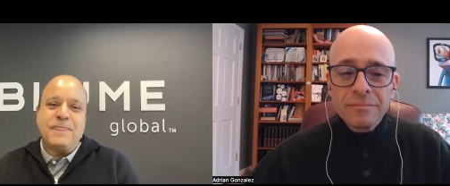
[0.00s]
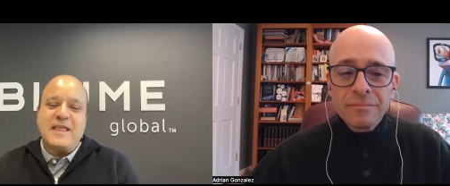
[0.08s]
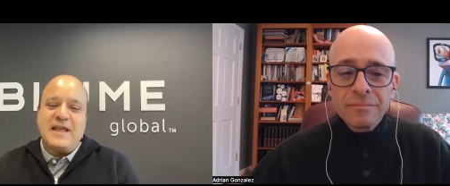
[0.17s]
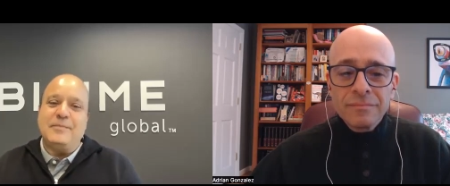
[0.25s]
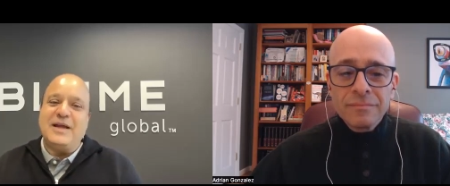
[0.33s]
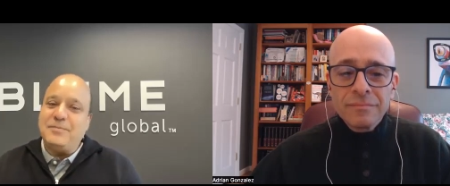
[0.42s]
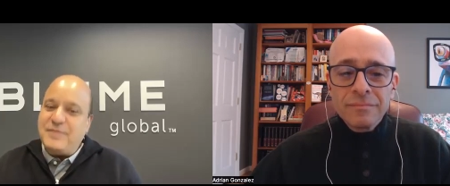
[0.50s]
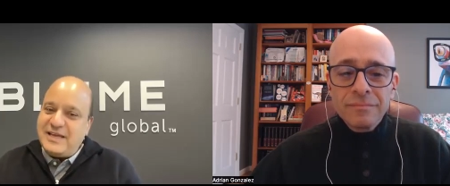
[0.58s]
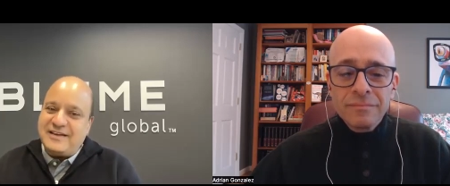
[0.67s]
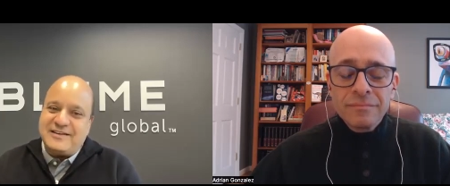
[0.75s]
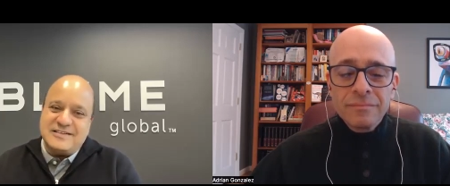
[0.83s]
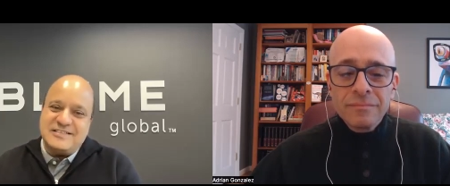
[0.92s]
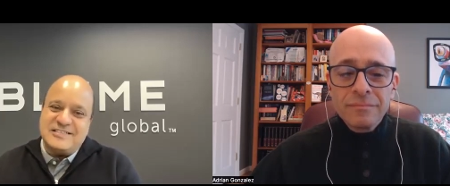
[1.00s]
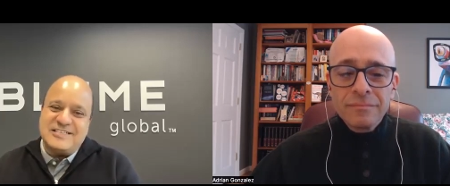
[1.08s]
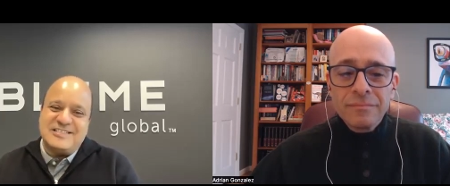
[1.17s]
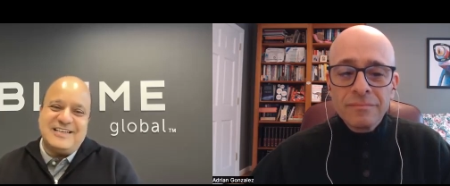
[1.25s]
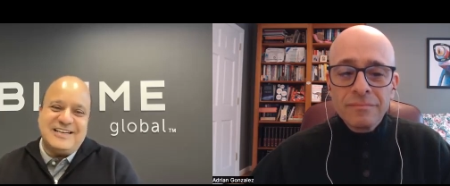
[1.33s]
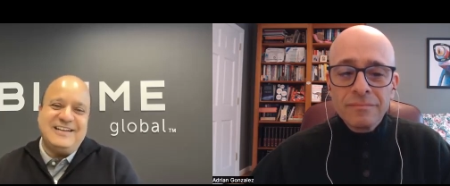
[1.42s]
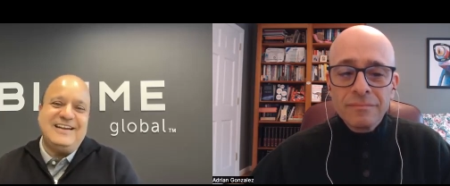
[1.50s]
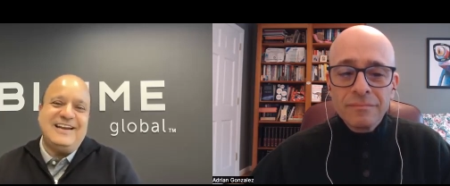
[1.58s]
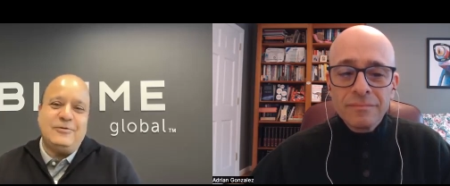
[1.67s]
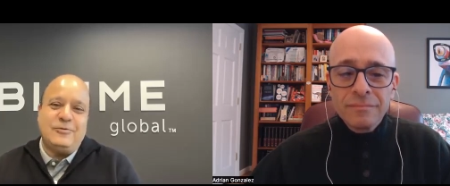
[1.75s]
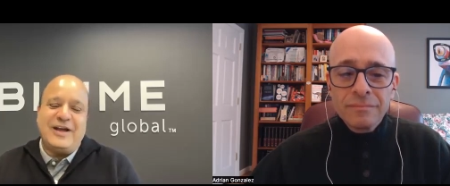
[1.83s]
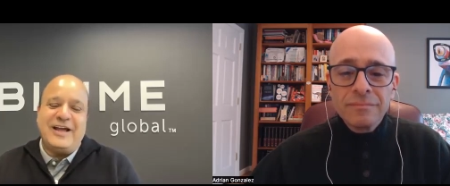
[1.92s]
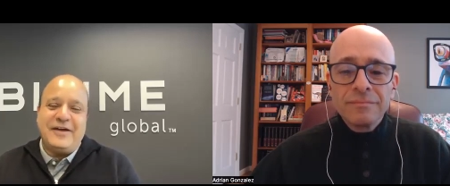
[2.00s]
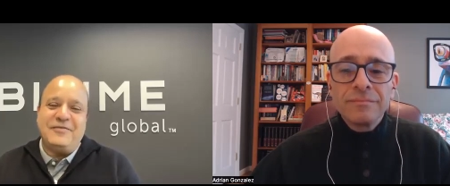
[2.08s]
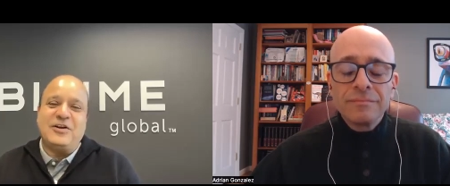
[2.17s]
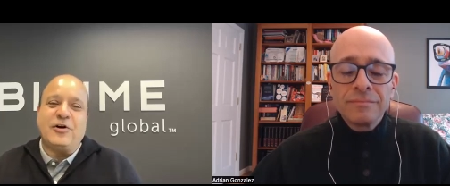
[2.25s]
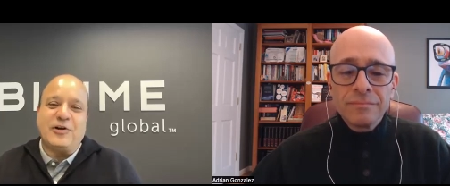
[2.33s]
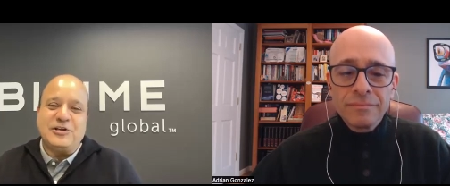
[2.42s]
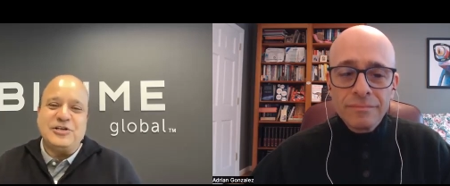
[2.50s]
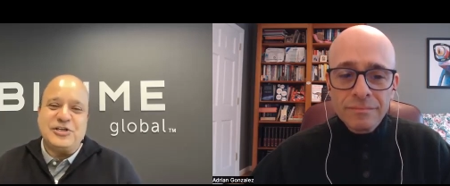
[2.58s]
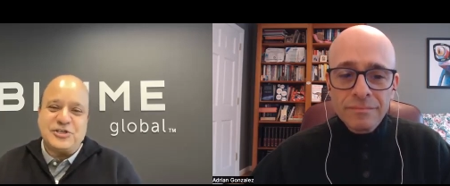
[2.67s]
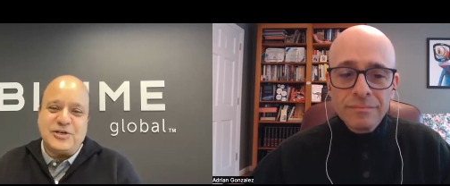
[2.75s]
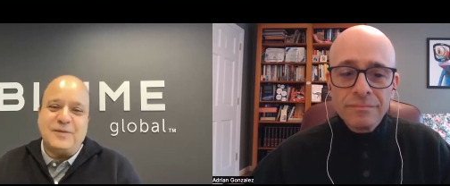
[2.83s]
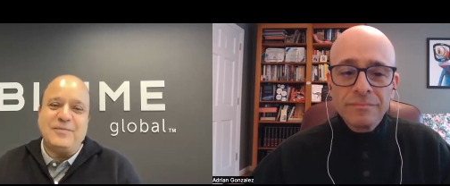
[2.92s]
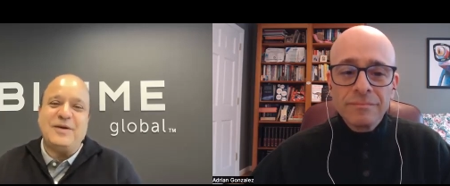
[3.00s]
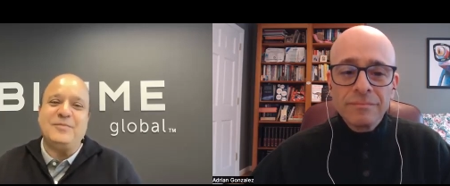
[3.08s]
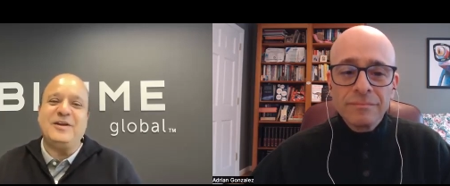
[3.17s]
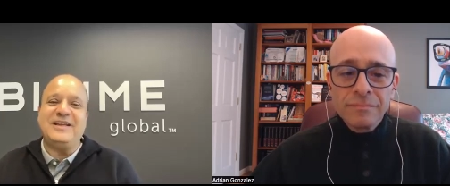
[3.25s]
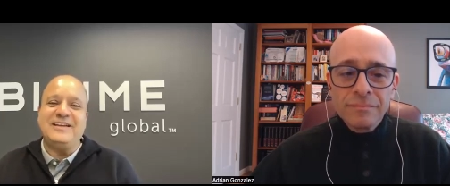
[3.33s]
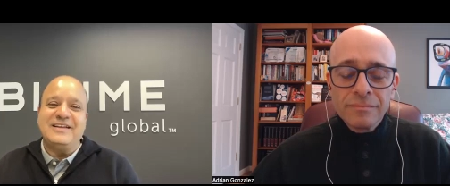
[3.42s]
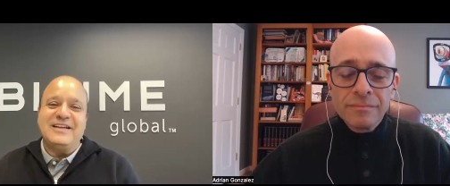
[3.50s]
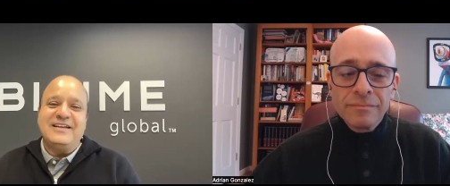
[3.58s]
Speaker 1: Am I being consistent? Do I have an organizational memory?